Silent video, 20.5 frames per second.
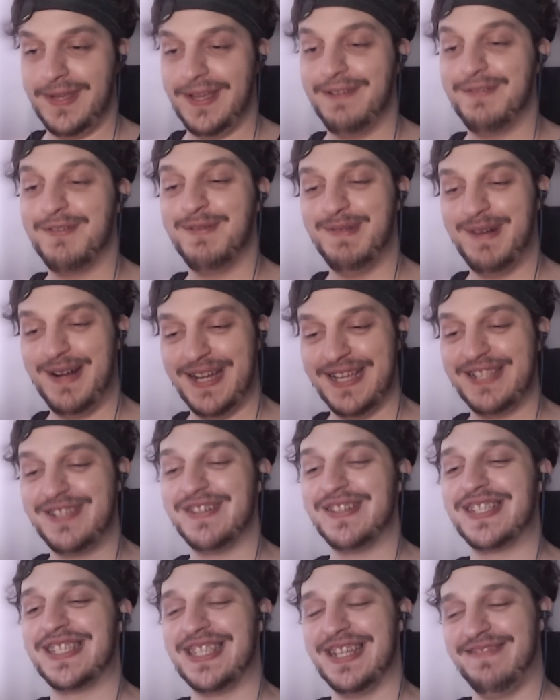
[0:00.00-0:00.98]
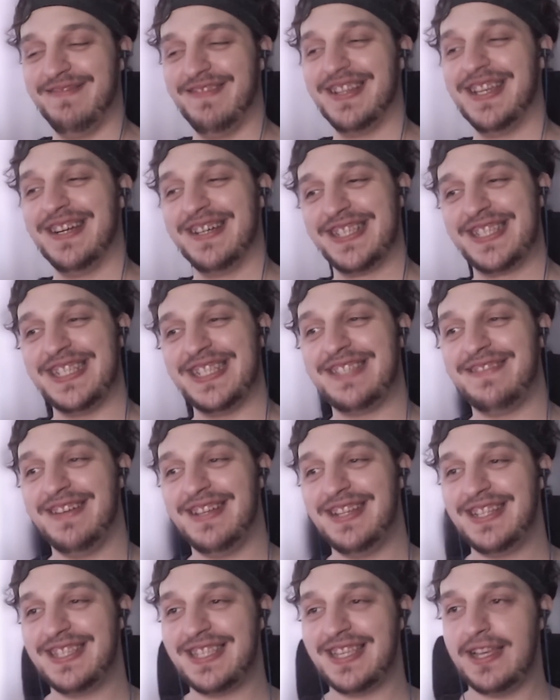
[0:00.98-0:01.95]
It reminds you of someone else. This is
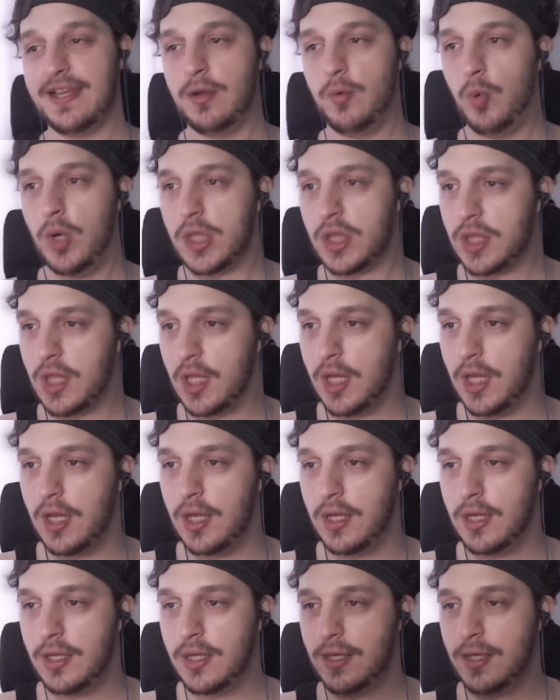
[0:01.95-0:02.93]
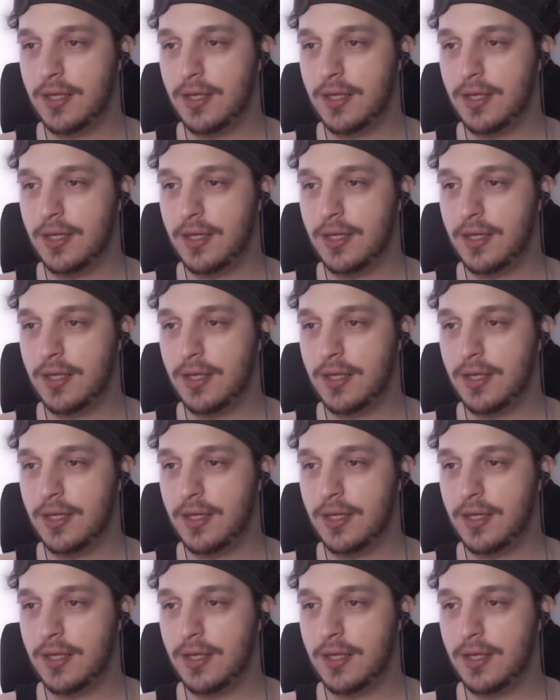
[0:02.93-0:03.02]
it. This is it. What the?